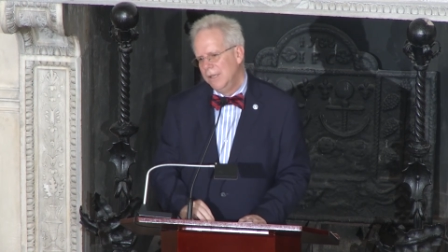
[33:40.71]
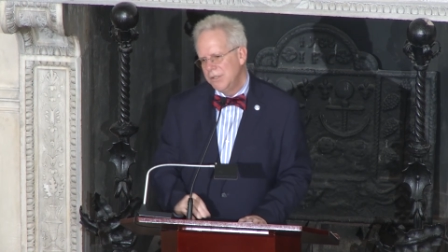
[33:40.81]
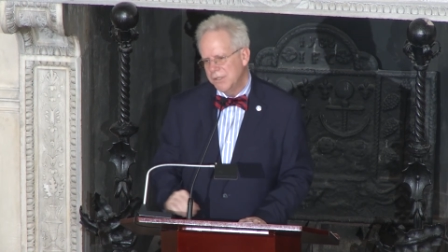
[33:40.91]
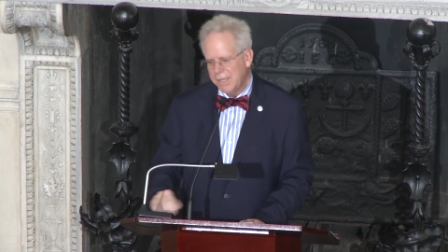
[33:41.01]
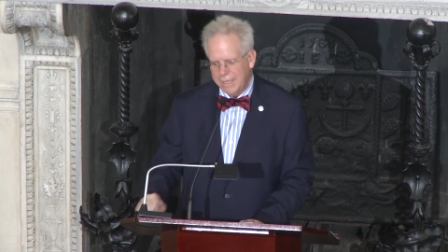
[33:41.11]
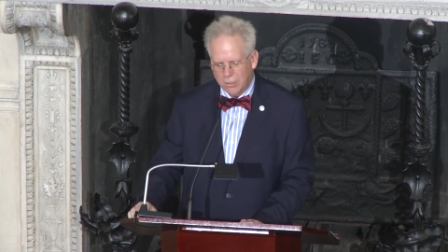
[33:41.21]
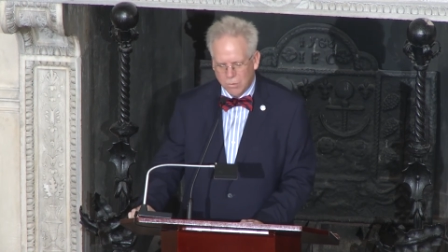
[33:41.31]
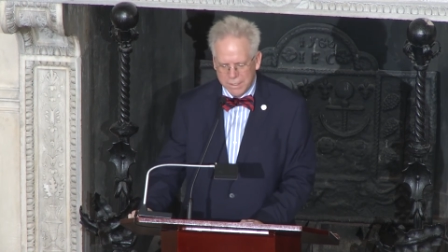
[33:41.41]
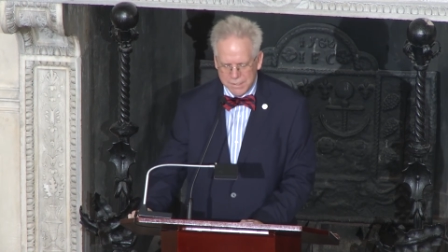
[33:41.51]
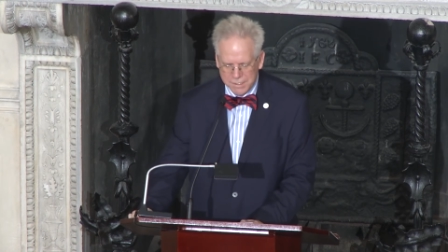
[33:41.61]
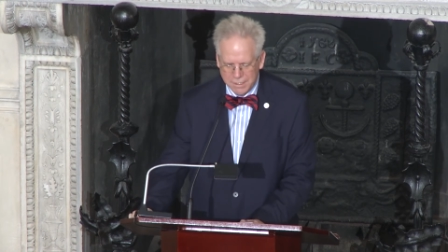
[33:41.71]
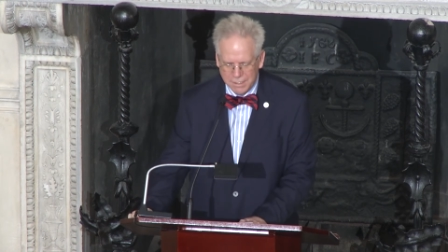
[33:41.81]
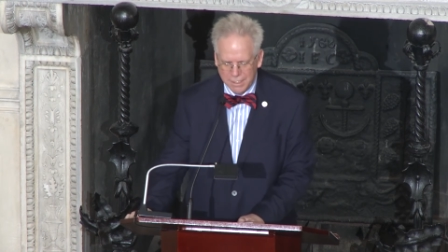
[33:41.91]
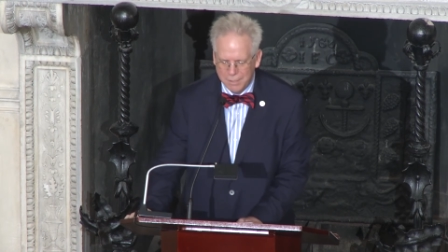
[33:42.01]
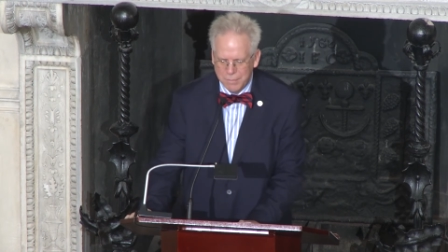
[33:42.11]
Josiah
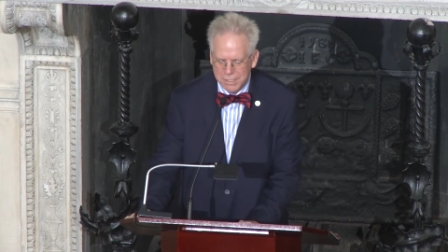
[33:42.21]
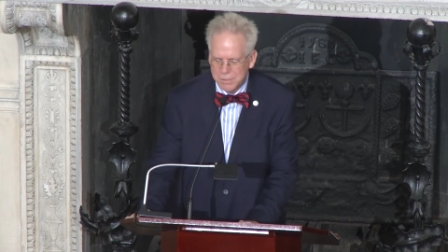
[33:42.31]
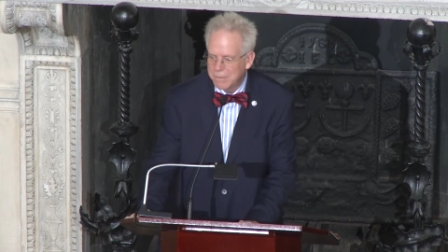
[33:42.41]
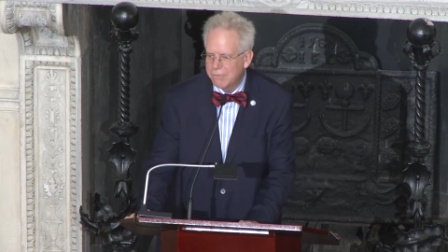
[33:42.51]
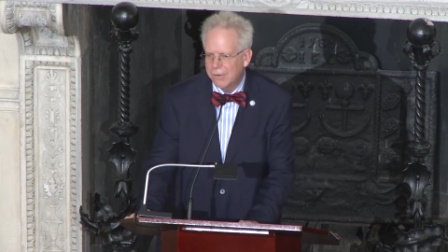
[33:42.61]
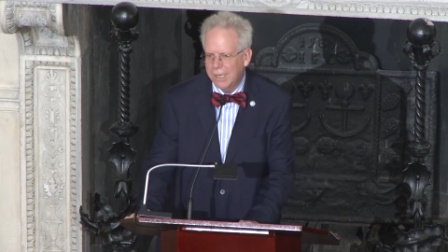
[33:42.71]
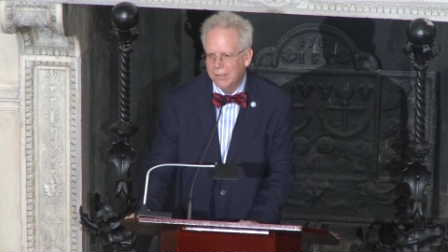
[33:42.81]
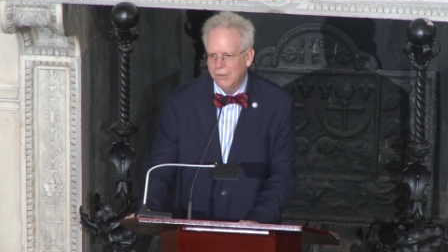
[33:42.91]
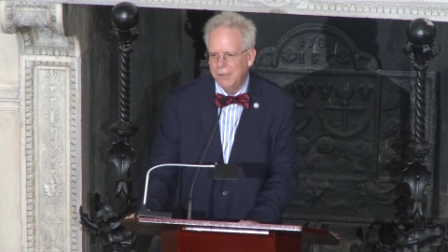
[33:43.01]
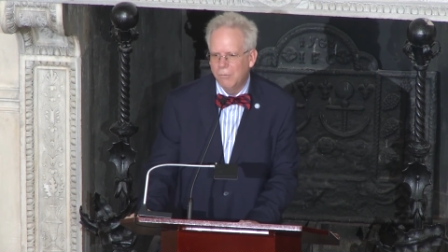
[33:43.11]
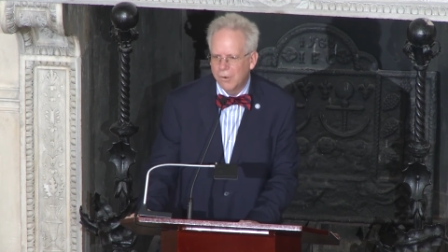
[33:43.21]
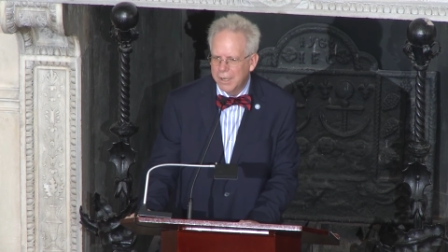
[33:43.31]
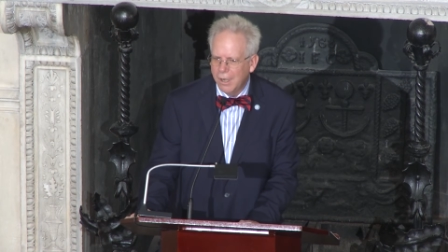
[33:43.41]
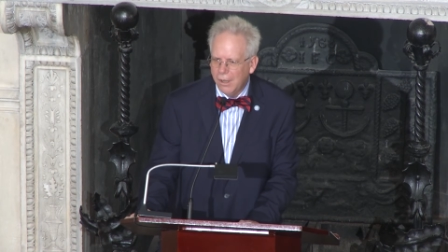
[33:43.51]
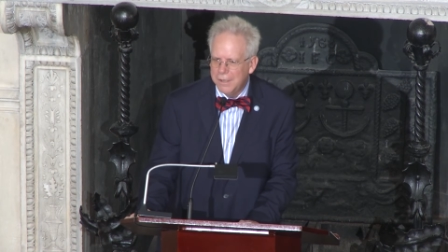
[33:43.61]
Quincy and Benjamin Franklin were
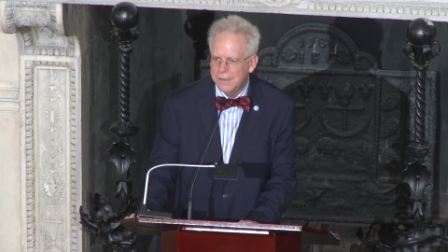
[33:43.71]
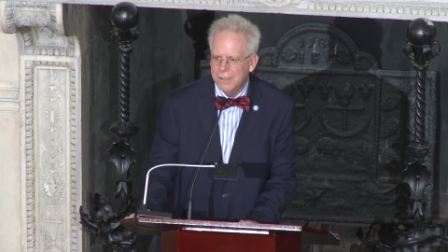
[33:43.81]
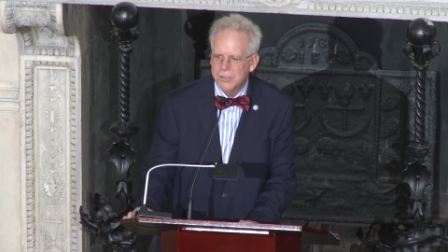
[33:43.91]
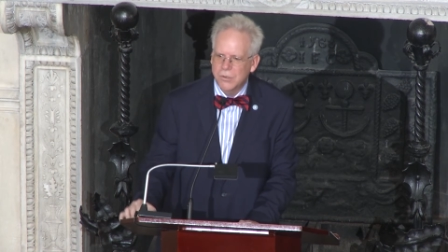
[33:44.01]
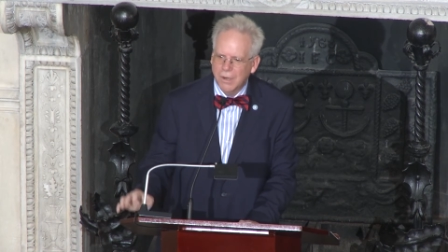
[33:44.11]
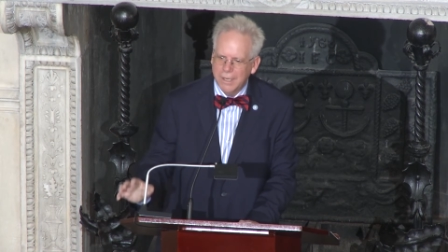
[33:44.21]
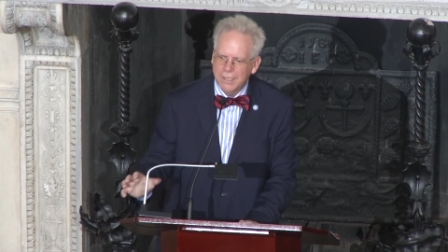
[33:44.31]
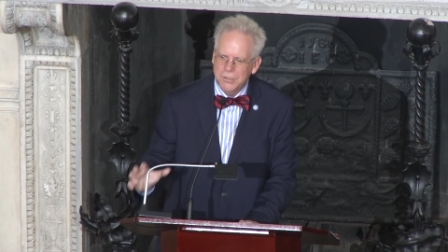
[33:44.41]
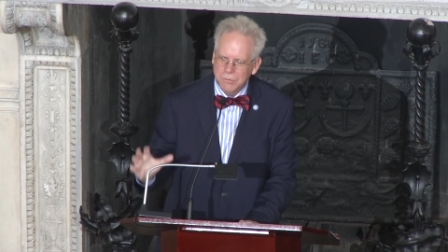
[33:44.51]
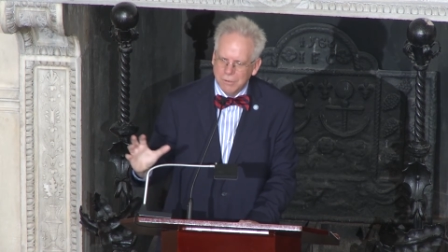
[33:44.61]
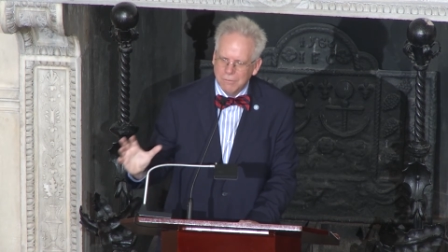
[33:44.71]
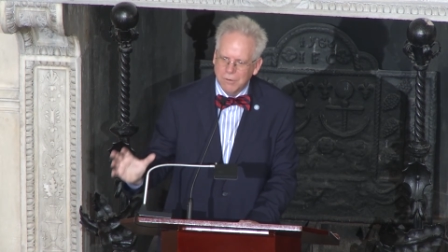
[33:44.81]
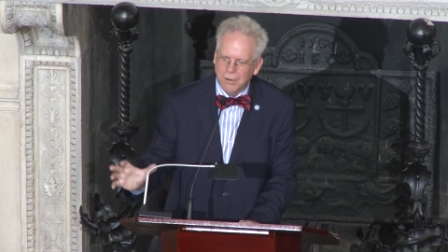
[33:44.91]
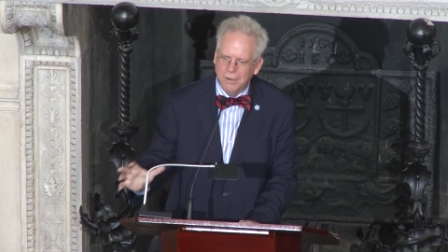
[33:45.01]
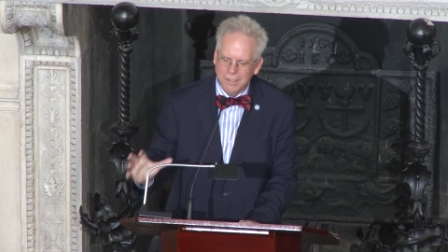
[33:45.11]
in London trying to
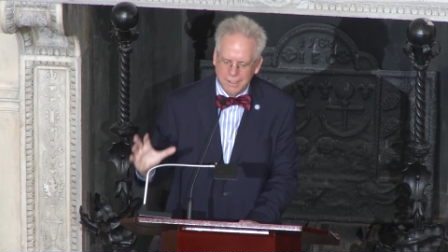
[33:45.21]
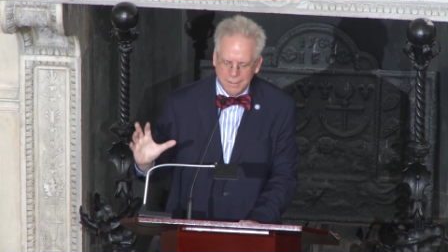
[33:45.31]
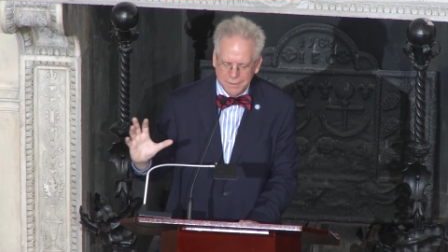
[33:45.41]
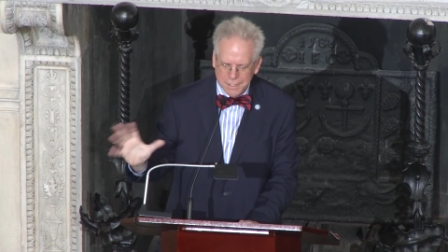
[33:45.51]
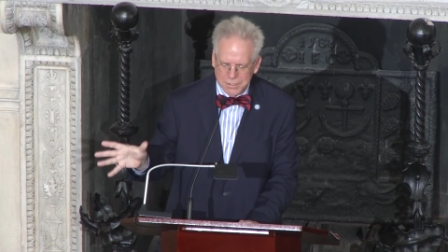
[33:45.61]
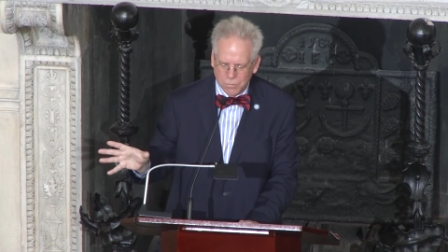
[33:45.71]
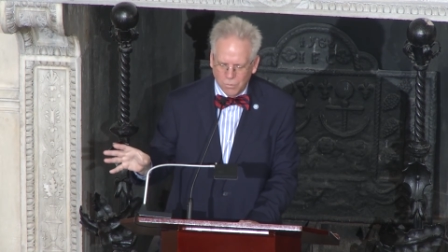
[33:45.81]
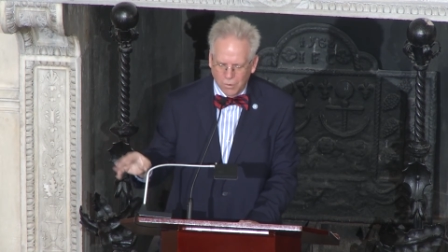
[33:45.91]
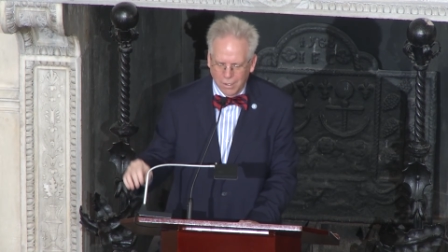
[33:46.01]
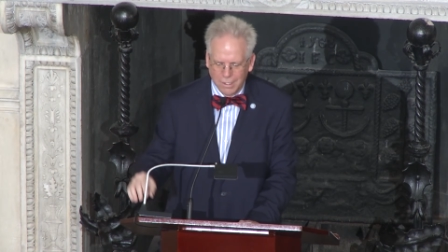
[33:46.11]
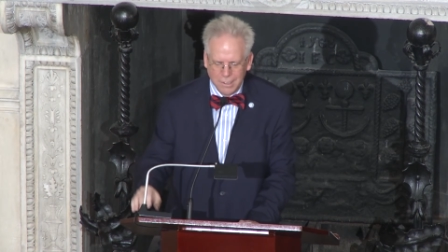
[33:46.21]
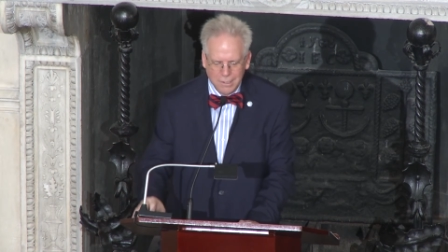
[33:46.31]
avert this war,